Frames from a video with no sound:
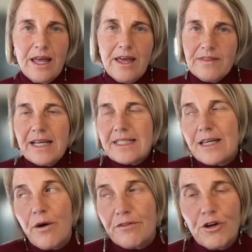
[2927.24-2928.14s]
That's how
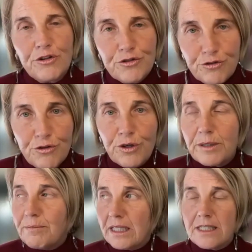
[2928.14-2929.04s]
I've got through it.
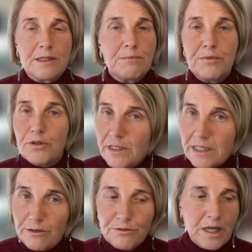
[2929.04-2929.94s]
But it's
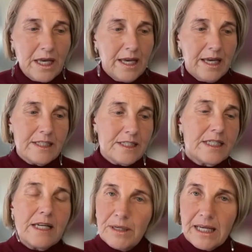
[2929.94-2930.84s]
abusive. It's
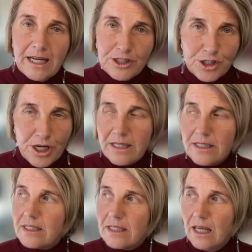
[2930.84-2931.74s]
deeply
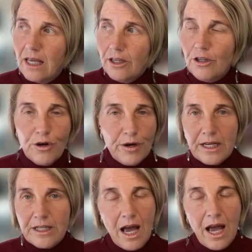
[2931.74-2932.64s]
unjust.
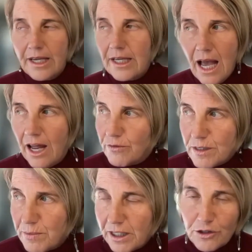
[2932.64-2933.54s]
And I can't
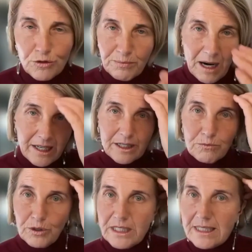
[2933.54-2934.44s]
respect Sean Plunkett,
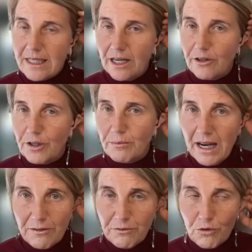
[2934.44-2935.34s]
what he's done on the
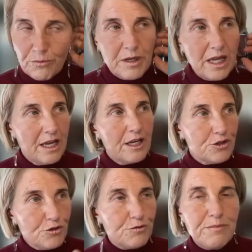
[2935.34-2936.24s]
platform
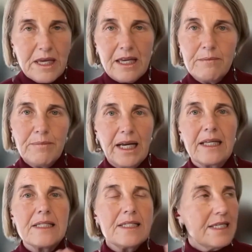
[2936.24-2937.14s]
to me, but I
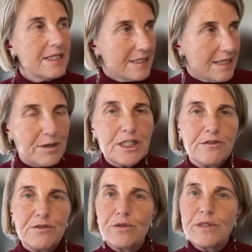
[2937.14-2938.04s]
can see some
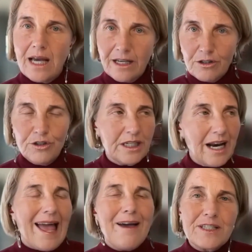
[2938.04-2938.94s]
interviews are good. And I
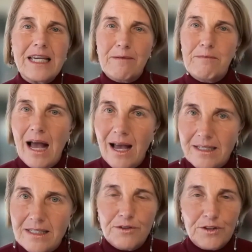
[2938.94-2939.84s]
have to get
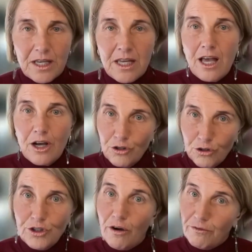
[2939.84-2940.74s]
past, for the
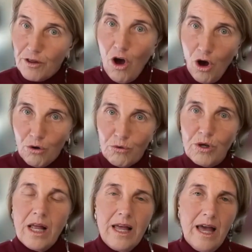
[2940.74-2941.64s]
good of the whole,
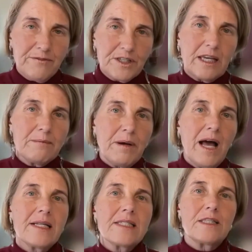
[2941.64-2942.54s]
I have to get
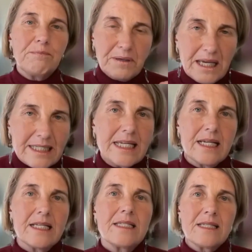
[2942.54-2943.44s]
past the
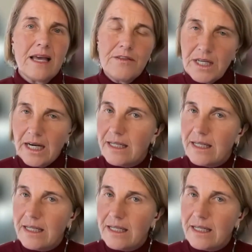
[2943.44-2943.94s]
pettiness that I